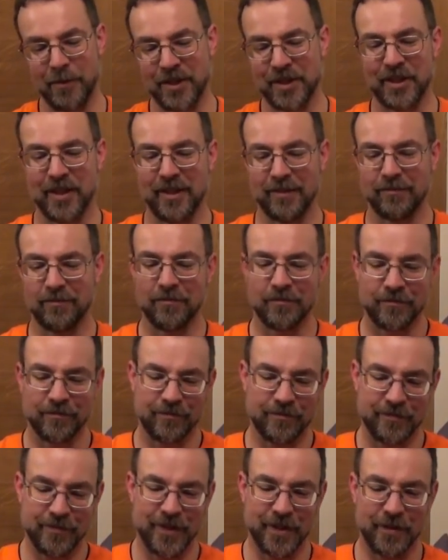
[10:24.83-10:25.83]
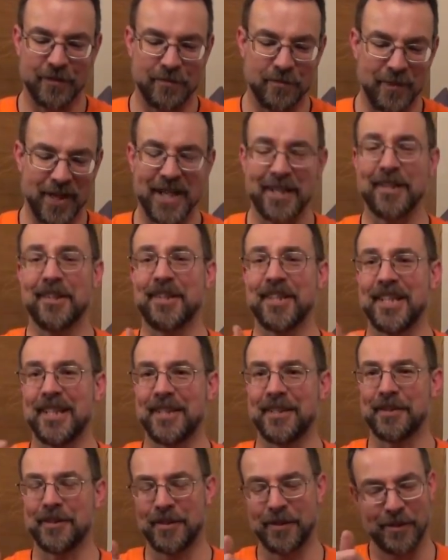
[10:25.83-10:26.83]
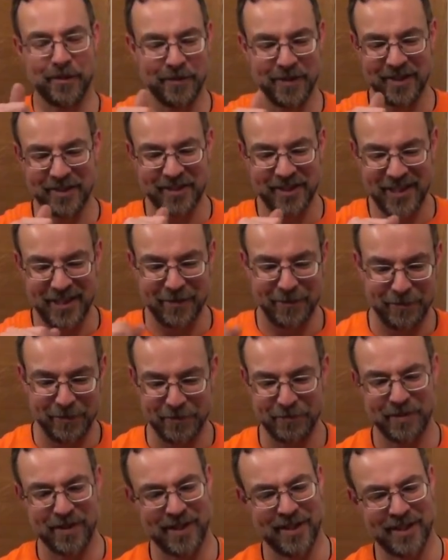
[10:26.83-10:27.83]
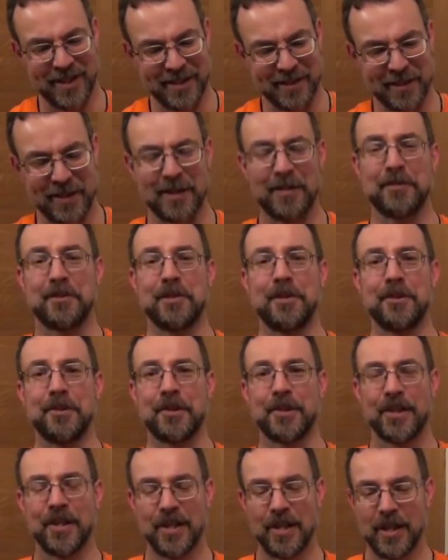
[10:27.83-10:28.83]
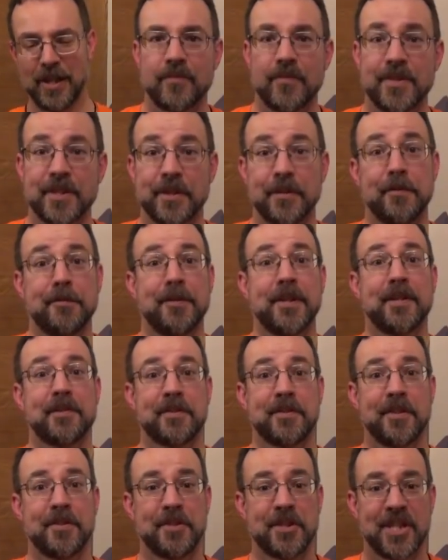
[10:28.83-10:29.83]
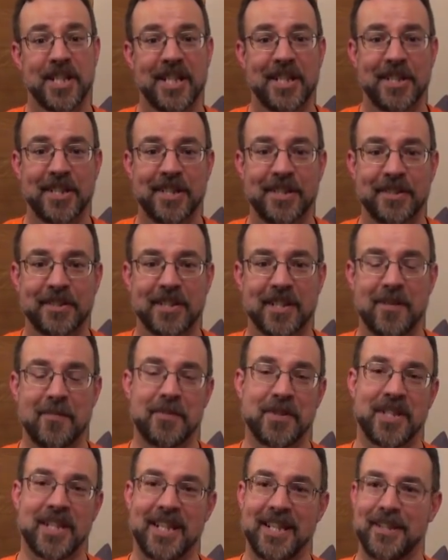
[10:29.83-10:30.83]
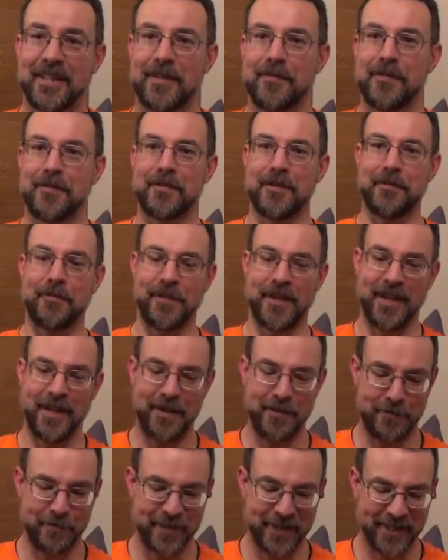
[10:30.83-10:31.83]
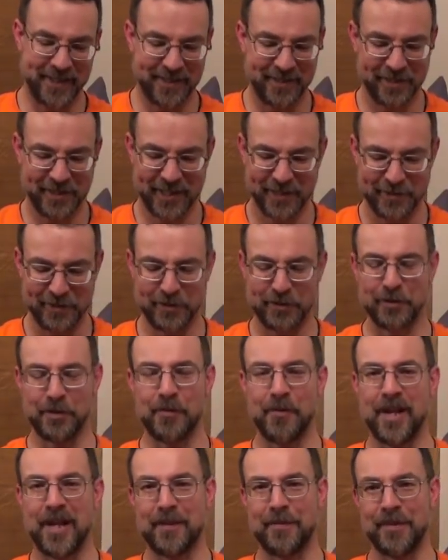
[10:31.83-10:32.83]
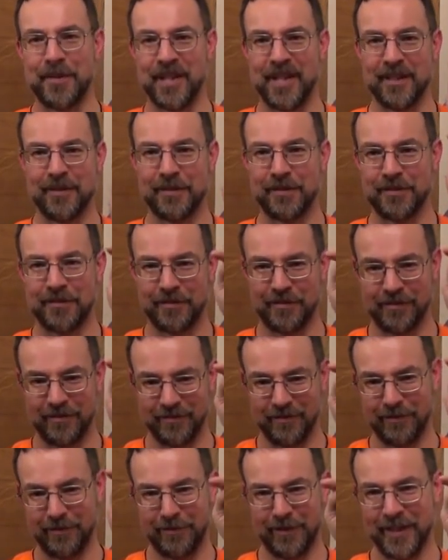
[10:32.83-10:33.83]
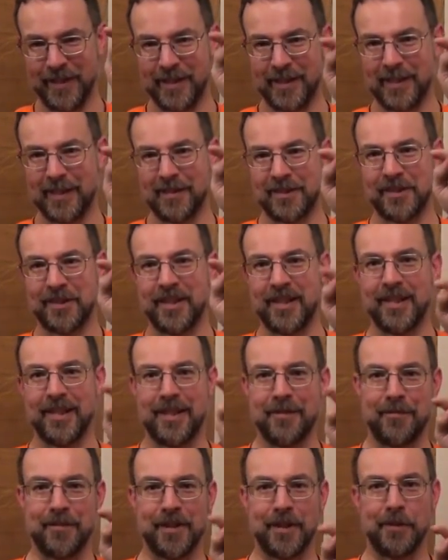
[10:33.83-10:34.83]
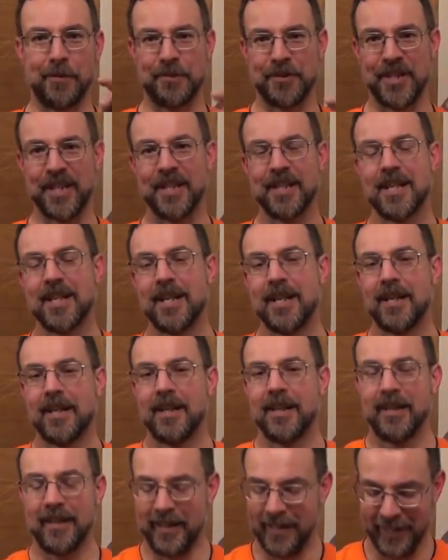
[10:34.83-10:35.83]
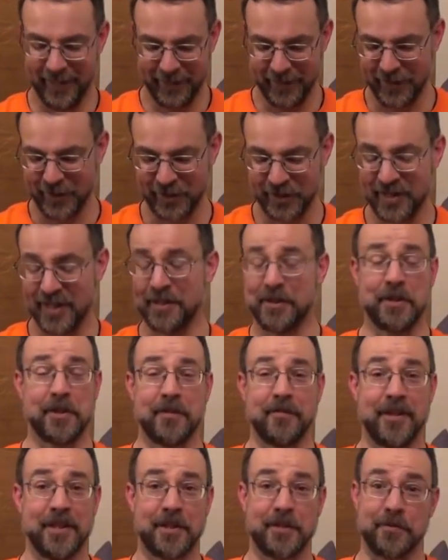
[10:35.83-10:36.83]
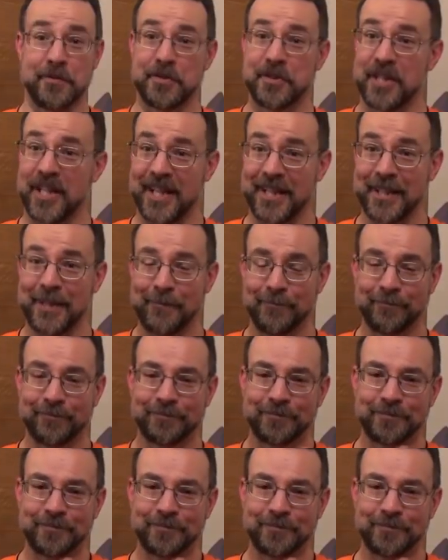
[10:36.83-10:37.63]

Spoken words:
are minor things that you only see if you really take a closer look. So the first of those changes comes in 1855 when they decide to do away with those funny little sight leaf with holes in, and it just has a conventional slider.